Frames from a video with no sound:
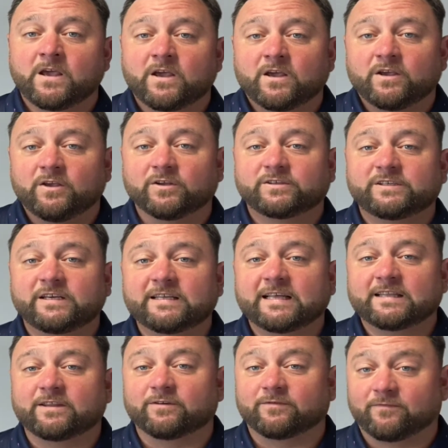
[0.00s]
You'll see that
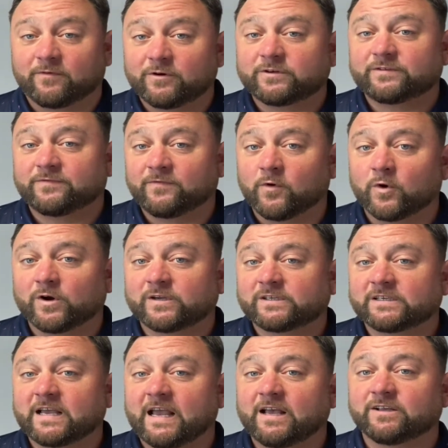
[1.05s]
the first 4
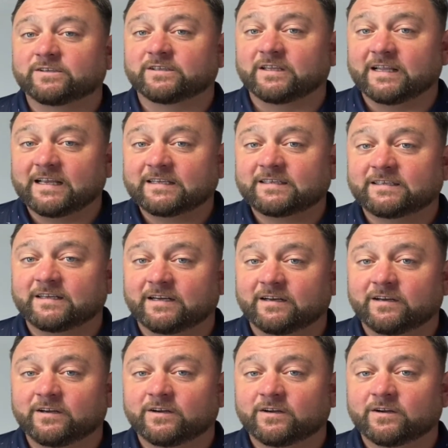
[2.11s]
scales listed
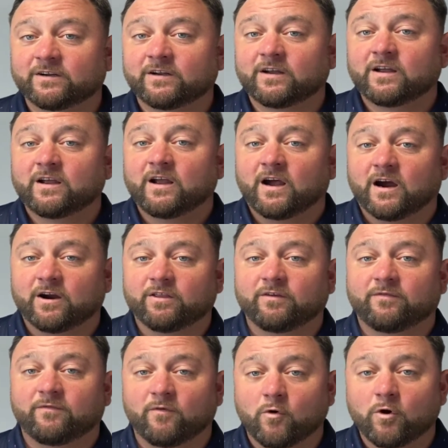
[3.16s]
are the
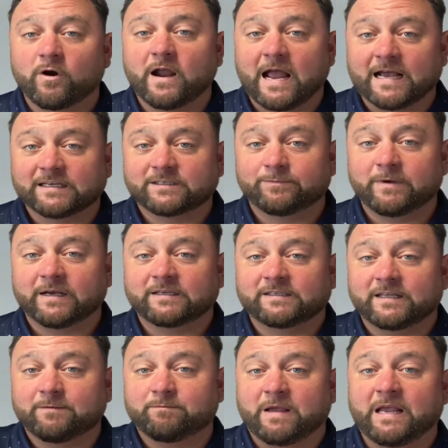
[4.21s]
4 aspects
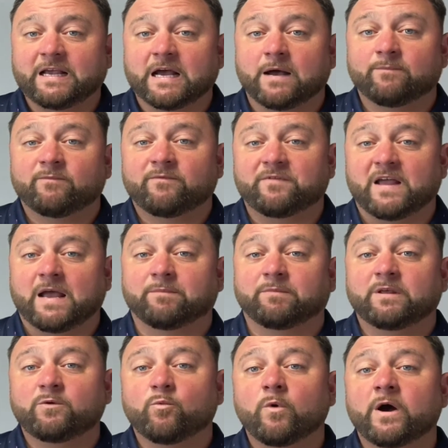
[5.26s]
that make up Family
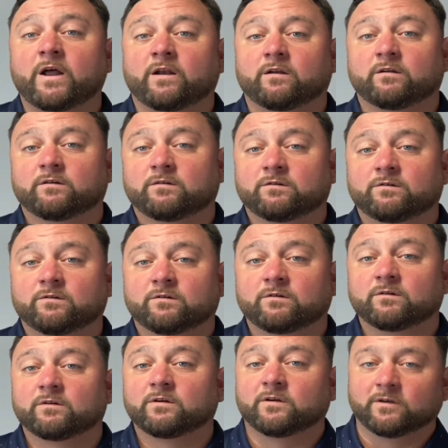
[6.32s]
1,
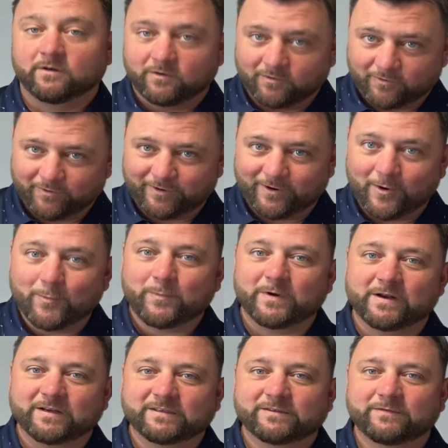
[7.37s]
or the
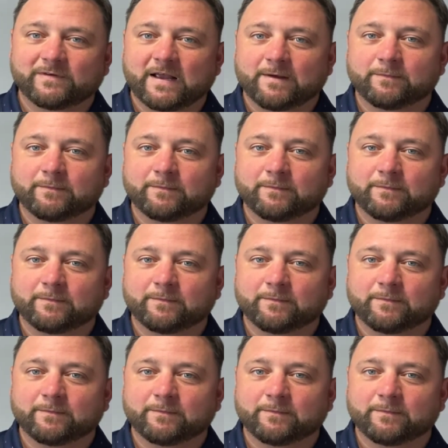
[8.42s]
openness family.